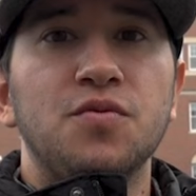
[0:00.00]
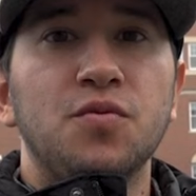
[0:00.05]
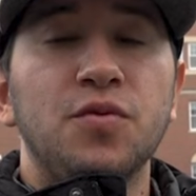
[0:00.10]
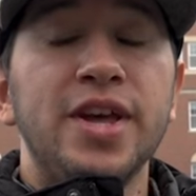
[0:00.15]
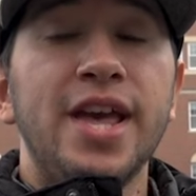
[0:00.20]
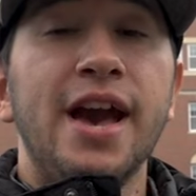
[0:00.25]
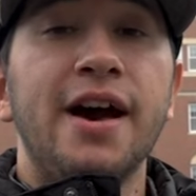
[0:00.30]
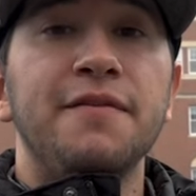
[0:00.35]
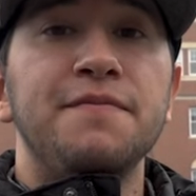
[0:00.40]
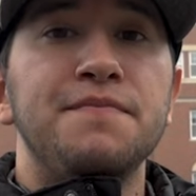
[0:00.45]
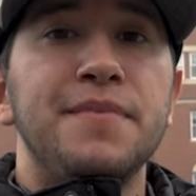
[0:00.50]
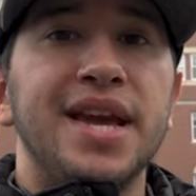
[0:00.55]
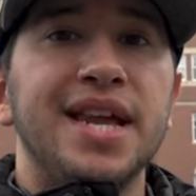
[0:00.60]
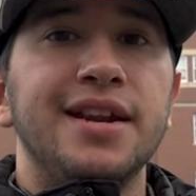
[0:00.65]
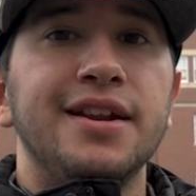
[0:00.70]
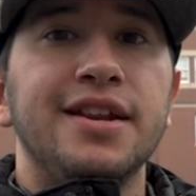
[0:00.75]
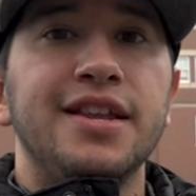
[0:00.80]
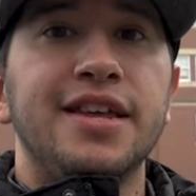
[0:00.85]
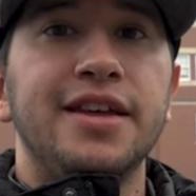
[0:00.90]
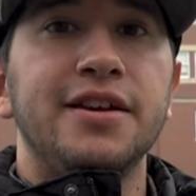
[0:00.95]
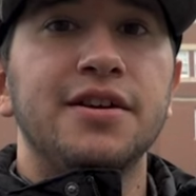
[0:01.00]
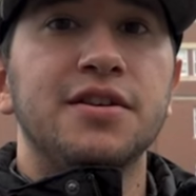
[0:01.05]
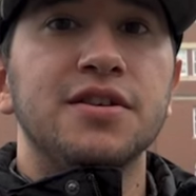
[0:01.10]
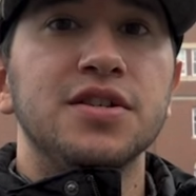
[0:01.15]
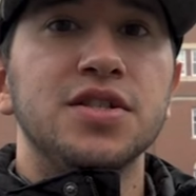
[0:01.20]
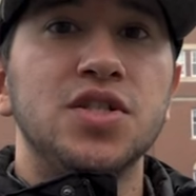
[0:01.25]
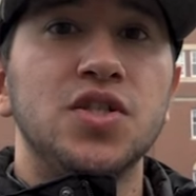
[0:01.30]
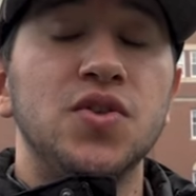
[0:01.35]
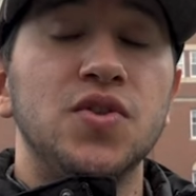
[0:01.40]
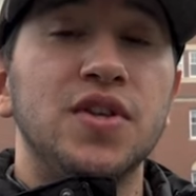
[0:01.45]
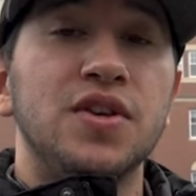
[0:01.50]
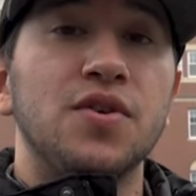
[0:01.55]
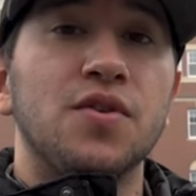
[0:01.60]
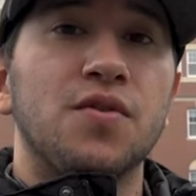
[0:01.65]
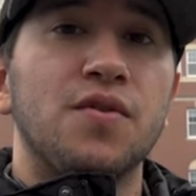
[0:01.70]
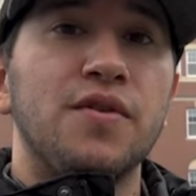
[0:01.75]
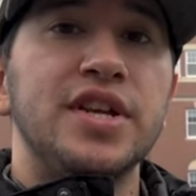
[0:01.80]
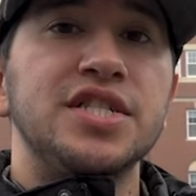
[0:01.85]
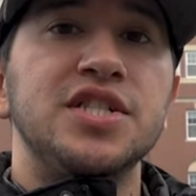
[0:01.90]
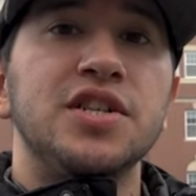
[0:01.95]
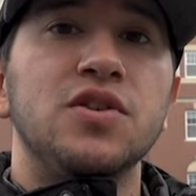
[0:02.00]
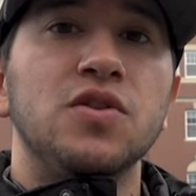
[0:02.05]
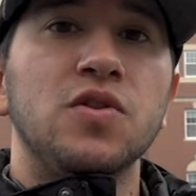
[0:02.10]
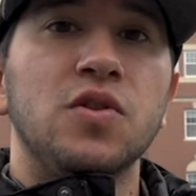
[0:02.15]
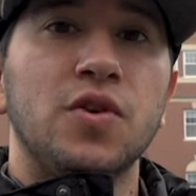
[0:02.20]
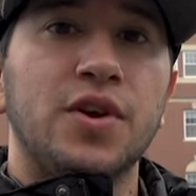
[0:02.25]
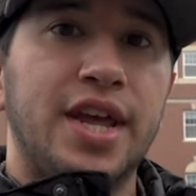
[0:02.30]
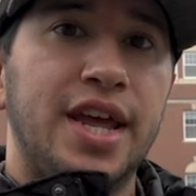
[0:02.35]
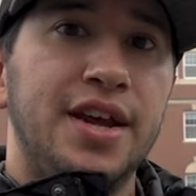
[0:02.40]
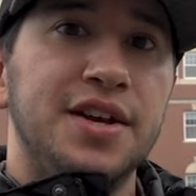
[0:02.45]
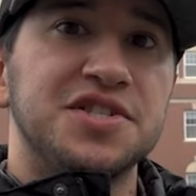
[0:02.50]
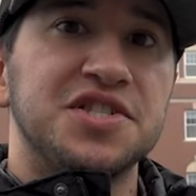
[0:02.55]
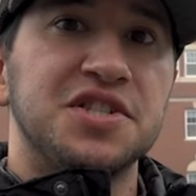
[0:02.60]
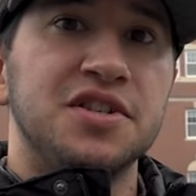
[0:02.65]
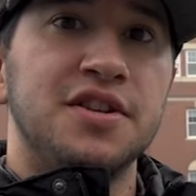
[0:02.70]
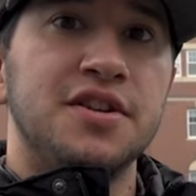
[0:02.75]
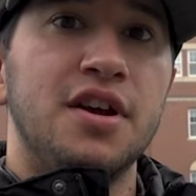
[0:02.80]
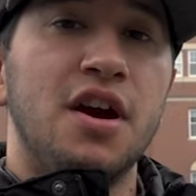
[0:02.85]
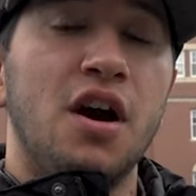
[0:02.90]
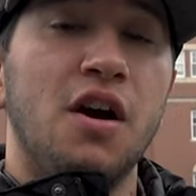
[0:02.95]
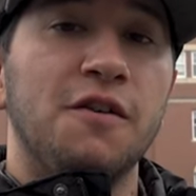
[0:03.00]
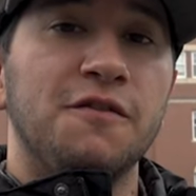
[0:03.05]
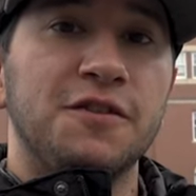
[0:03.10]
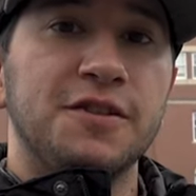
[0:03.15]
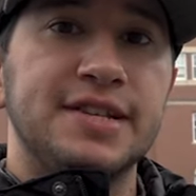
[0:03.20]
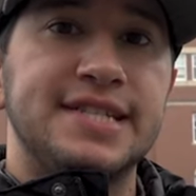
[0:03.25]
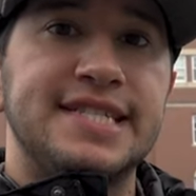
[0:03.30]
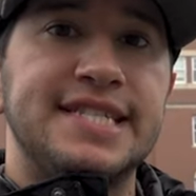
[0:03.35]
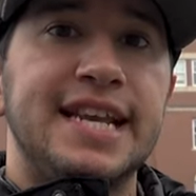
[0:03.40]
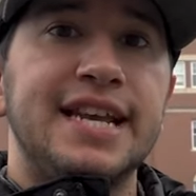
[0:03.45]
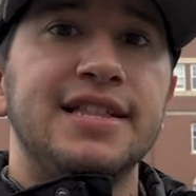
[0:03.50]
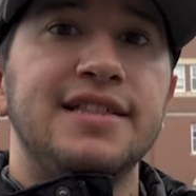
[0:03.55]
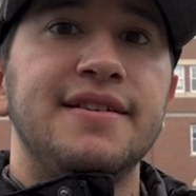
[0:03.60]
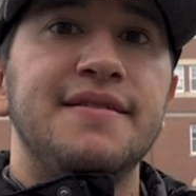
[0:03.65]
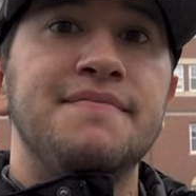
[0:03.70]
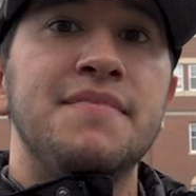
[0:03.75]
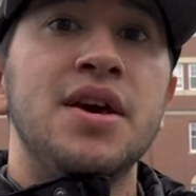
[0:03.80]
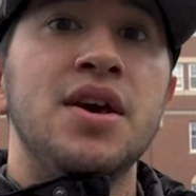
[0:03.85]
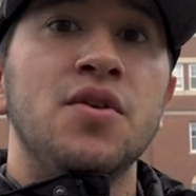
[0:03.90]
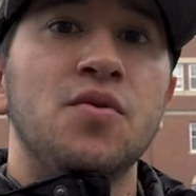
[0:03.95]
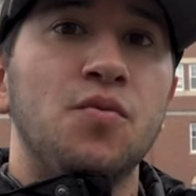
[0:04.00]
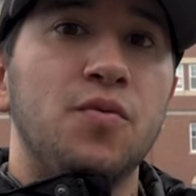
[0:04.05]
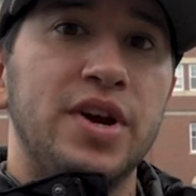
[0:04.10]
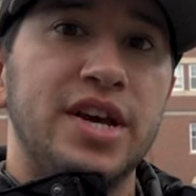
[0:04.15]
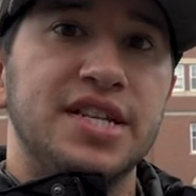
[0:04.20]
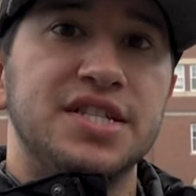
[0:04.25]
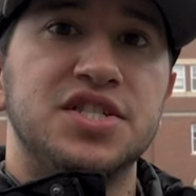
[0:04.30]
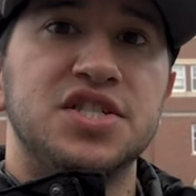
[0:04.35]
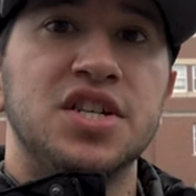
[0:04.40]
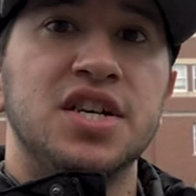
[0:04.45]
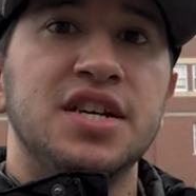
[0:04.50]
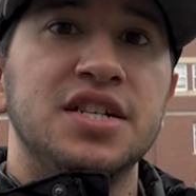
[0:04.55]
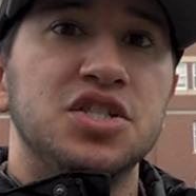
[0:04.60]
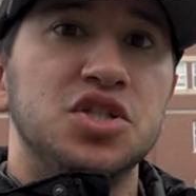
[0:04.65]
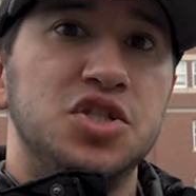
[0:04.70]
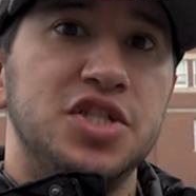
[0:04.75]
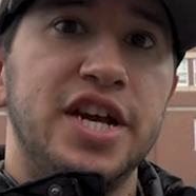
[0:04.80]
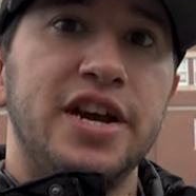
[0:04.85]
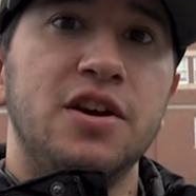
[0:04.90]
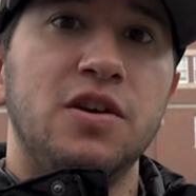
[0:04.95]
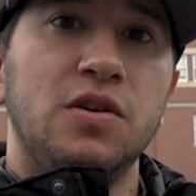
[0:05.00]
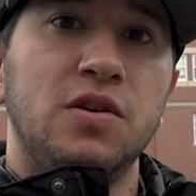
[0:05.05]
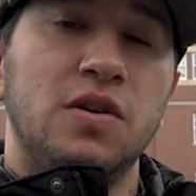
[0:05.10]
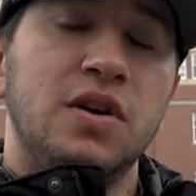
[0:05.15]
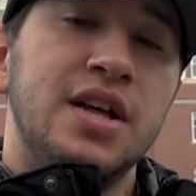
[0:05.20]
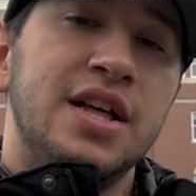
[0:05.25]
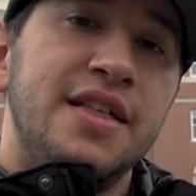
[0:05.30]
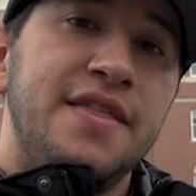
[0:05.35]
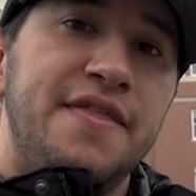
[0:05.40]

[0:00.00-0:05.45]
We have made it here to the original location of the Salem Witch Jail.